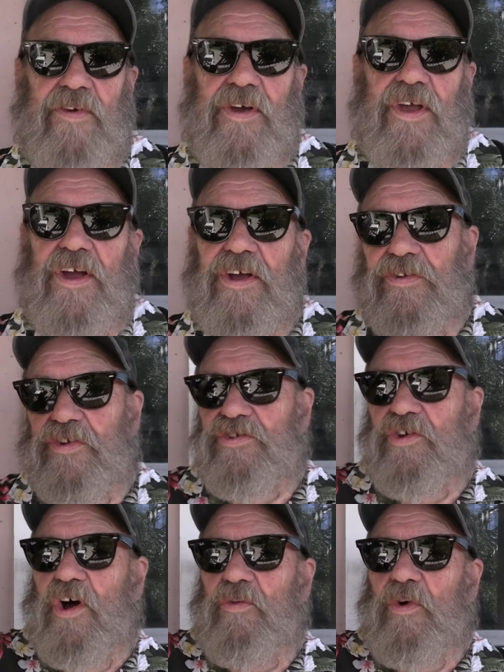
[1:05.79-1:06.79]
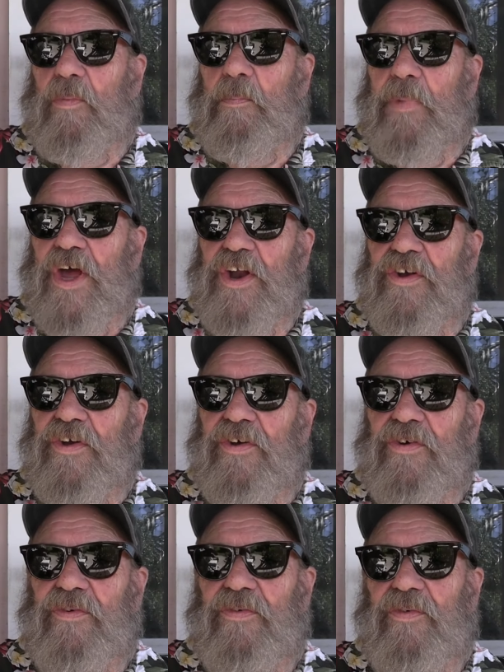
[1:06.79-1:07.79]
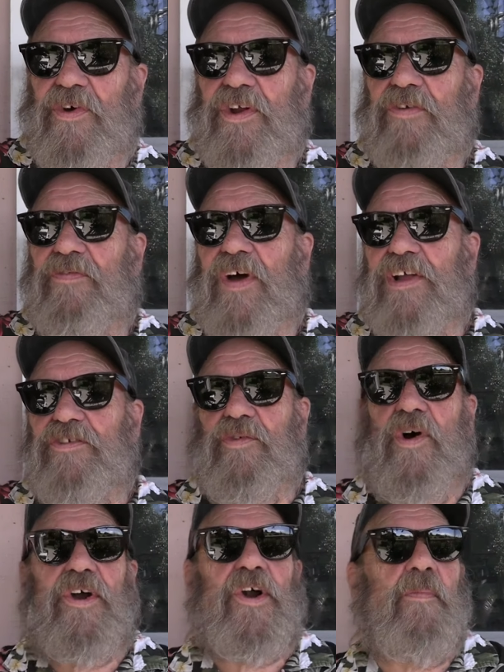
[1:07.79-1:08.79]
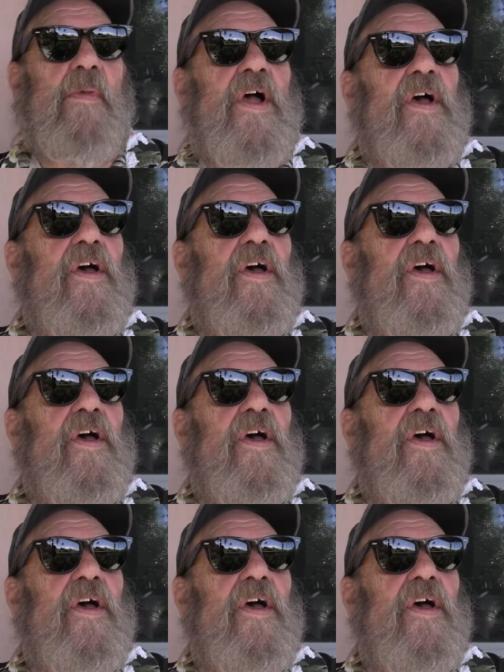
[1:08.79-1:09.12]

okay, and the saw will bend when it finds water.